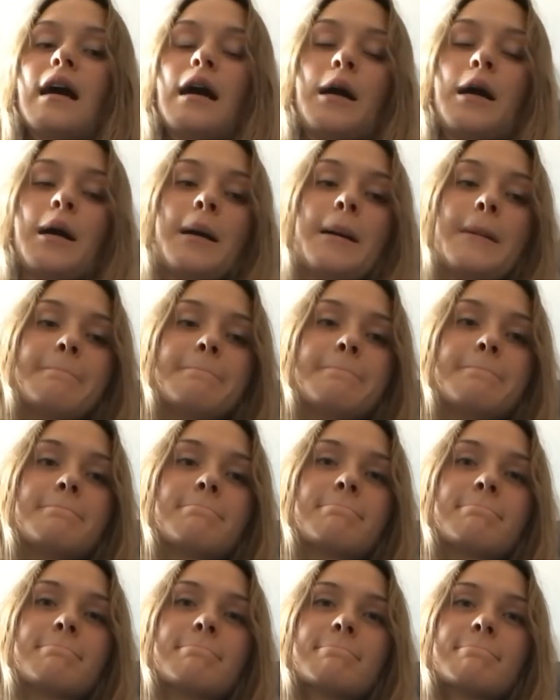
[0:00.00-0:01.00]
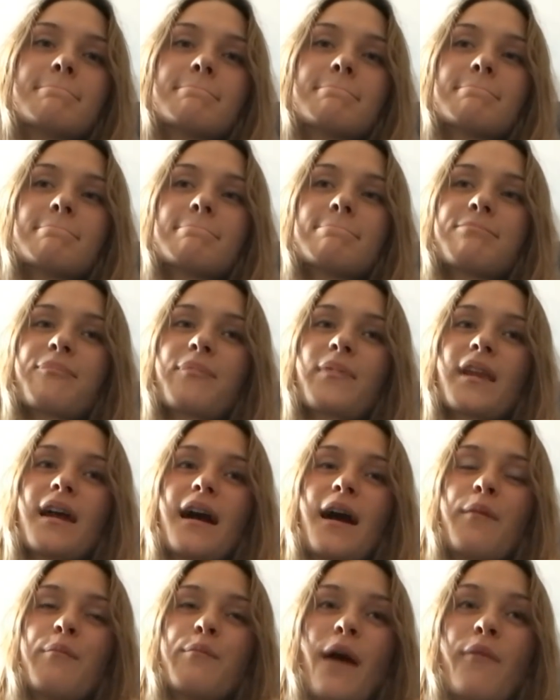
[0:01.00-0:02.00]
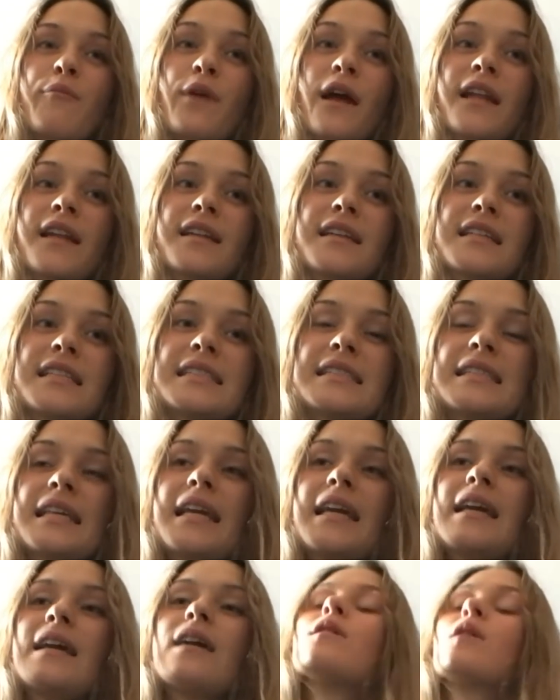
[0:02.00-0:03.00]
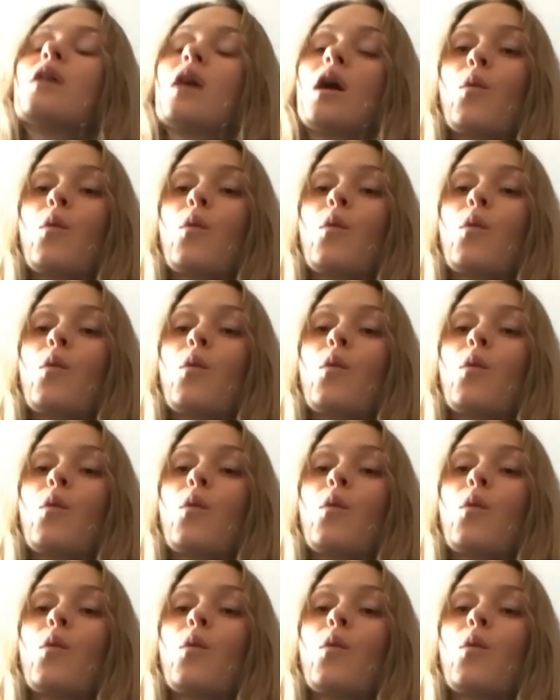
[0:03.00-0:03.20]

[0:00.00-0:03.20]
Um, I'm I'm ready to see